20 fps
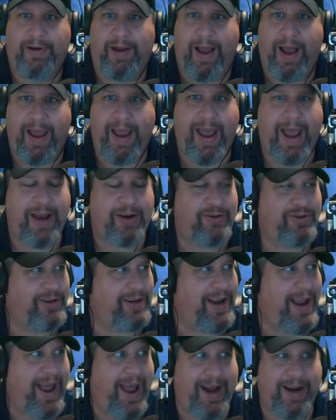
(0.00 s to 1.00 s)
I
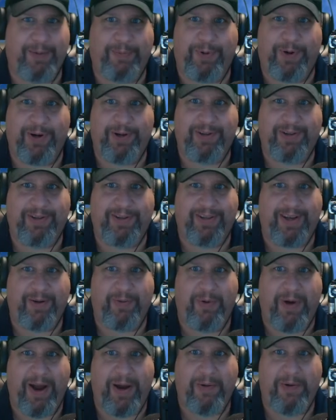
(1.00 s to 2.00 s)
actually had a person say,
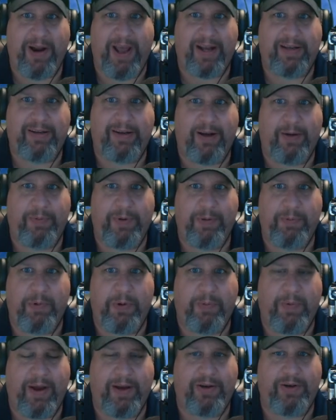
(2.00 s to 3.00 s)
why would I tell
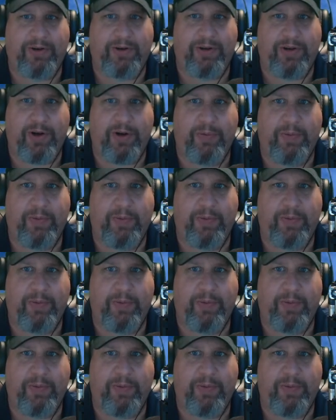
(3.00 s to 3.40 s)
people about your show?